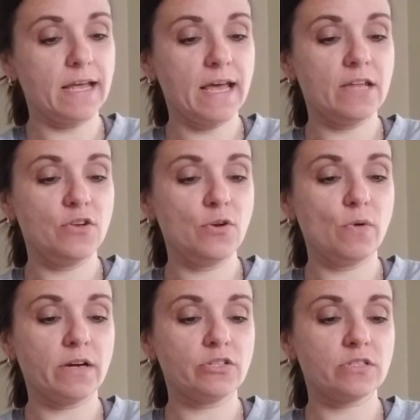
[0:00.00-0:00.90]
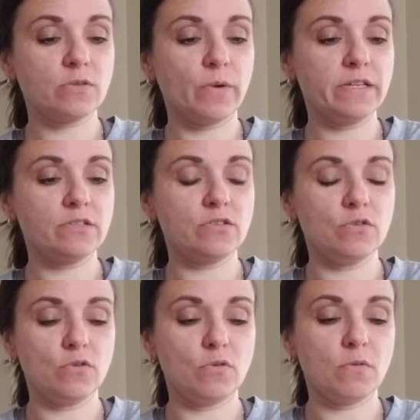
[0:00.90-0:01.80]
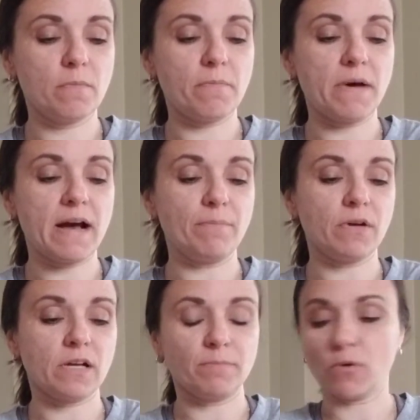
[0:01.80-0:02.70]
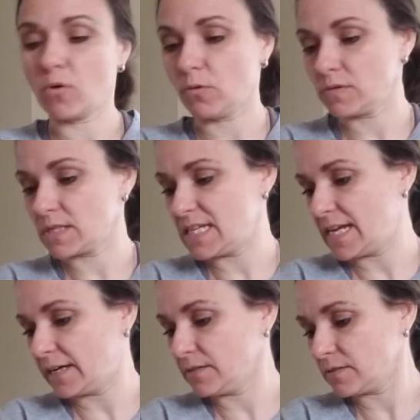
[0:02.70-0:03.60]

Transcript: and you are just going to pop a couple holes in here.